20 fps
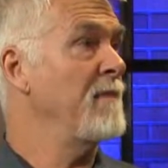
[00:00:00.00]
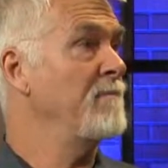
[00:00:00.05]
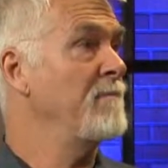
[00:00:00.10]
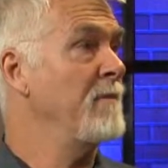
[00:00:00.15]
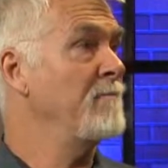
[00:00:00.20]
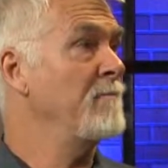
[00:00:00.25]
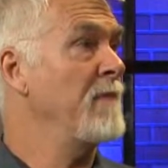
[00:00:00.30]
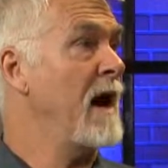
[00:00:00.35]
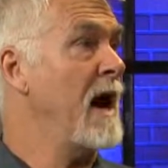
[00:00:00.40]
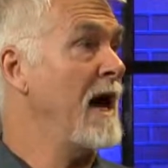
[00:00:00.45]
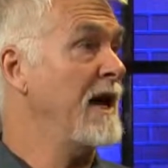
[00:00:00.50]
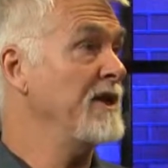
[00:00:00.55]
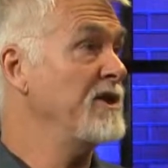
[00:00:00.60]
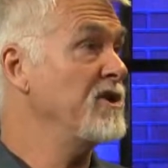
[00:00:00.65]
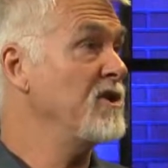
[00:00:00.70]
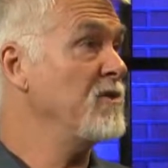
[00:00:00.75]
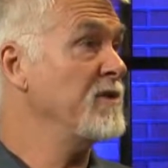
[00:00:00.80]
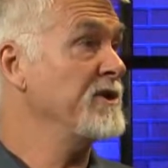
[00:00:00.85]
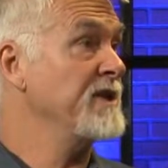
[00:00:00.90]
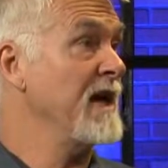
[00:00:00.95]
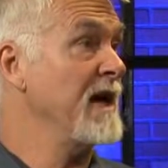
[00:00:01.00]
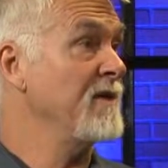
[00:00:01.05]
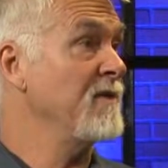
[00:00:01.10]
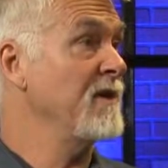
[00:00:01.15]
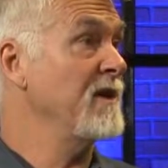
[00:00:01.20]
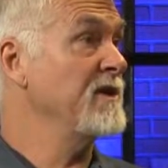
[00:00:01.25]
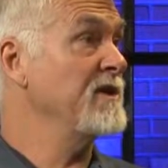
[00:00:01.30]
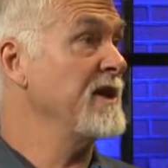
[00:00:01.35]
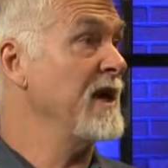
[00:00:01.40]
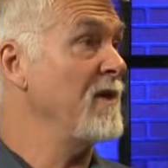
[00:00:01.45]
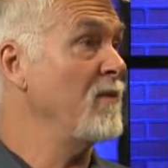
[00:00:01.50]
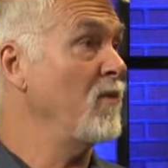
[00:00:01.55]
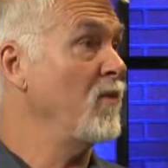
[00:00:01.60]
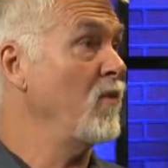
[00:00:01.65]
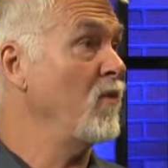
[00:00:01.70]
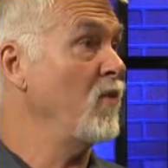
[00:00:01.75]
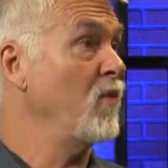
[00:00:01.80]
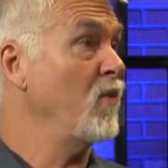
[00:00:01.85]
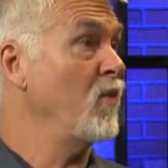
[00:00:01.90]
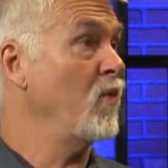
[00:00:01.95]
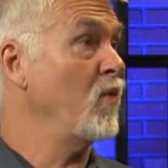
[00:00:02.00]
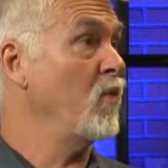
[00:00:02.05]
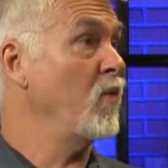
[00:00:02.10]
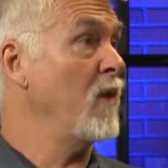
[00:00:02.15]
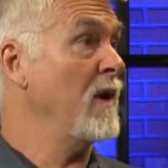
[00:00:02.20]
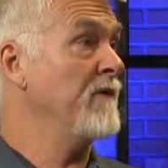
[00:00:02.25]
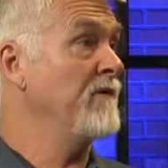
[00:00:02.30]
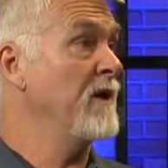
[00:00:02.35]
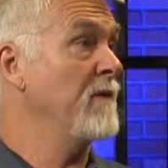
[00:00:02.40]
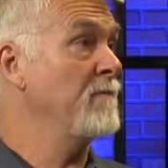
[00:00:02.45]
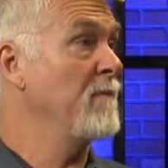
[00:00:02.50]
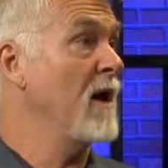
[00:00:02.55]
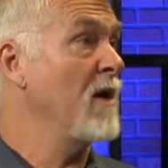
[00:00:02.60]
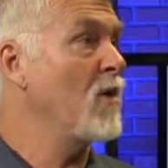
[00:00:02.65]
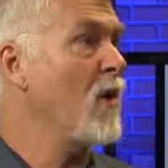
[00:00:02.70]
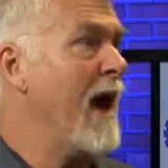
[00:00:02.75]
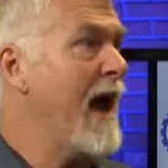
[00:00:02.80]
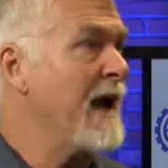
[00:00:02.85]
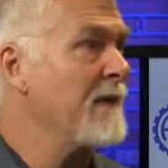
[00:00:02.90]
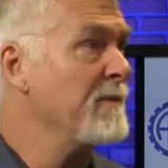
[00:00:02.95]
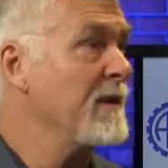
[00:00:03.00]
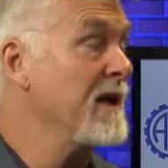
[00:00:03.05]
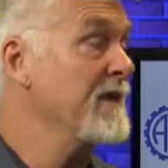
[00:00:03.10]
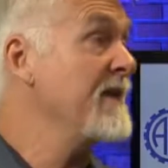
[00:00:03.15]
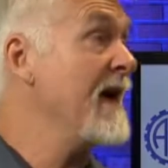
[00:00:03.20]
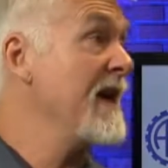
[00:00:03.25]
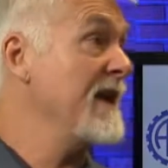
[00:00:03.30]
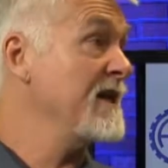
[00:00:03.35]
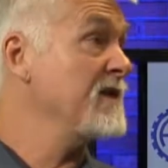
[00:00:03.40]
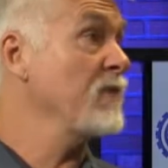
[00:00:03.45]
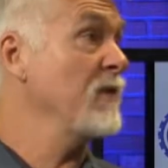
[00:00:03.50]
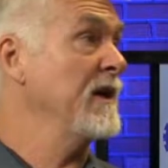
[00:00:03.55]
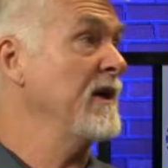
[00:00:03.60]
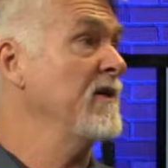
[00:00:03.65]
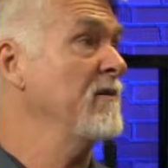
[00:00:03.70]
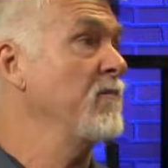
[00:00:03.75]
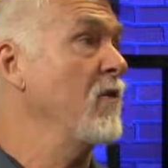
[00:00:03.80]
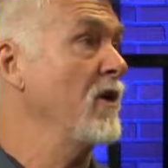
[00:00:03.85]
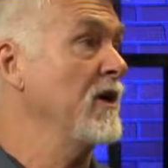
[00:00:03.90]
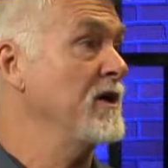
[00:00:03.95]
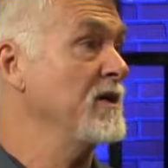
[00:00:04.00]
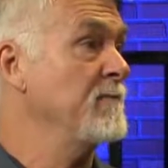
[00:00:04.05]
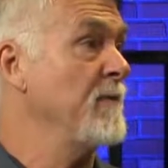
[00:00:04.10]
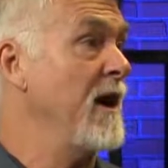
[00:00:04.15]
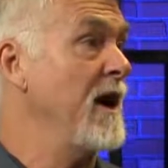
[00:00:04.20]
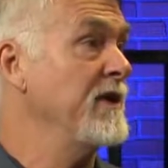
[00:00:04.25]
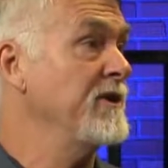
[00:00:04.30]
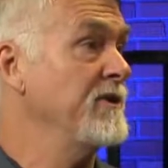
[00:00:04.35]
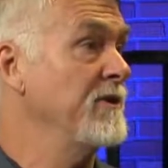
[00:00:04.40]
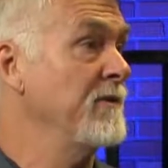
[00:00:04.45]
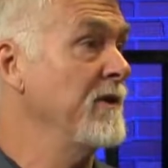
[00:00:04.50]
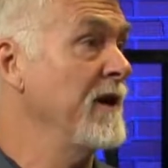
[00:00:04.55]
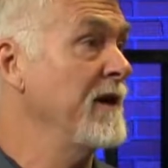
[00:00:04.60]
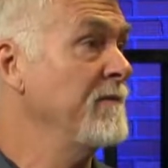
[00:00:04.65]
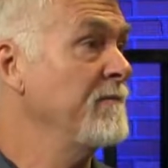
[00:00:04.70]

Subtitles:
behind you? Is that one of your ACME? Yeah, it is one of your boilers behind you, right?